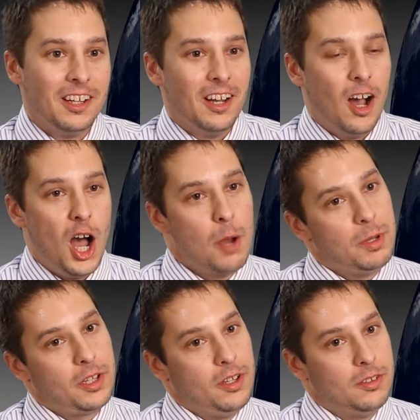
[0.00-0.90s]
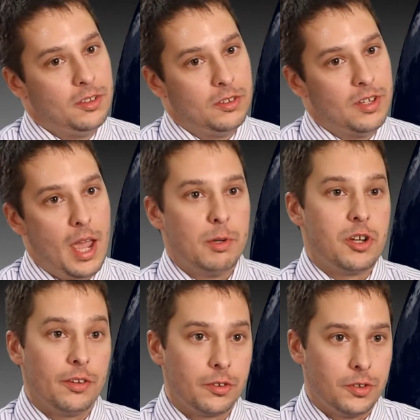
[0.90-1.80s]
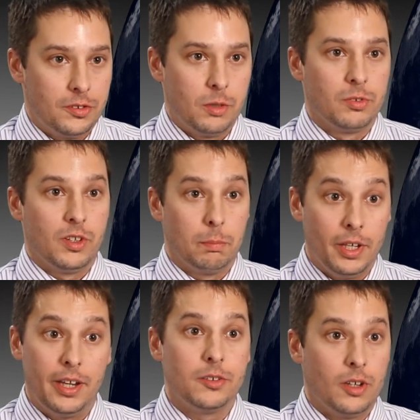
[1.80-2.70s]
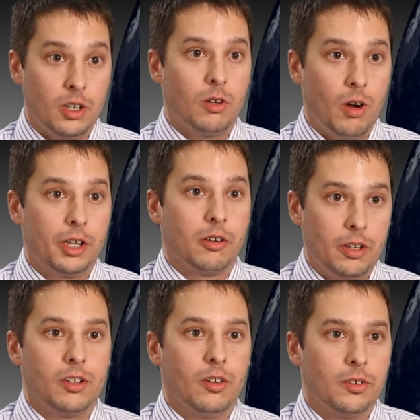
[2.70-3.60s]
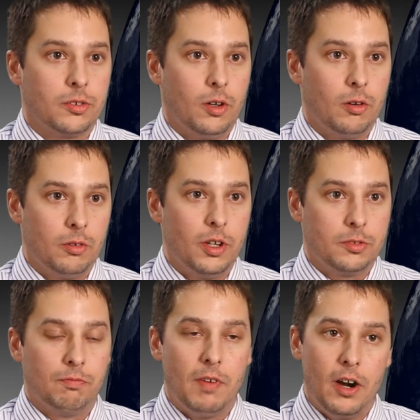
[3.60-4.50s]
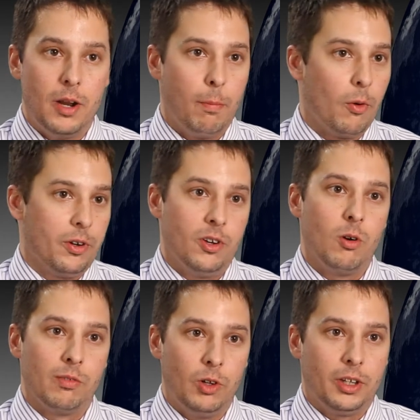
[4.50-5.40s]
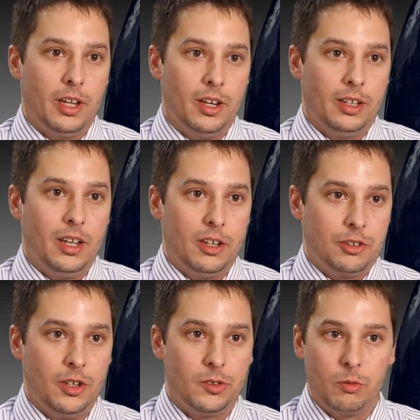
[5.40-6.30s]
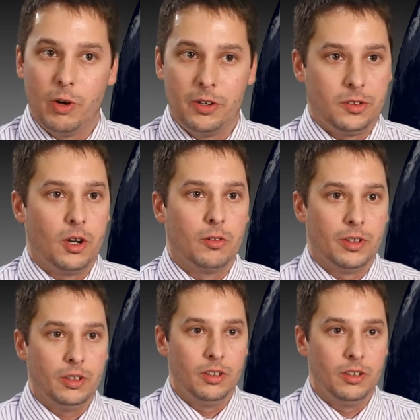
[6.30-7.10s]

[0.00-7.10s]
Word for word: Um, it can damage other systems in the planes that are quite critical. So it's very important to know where volcanic ash is and where it's going.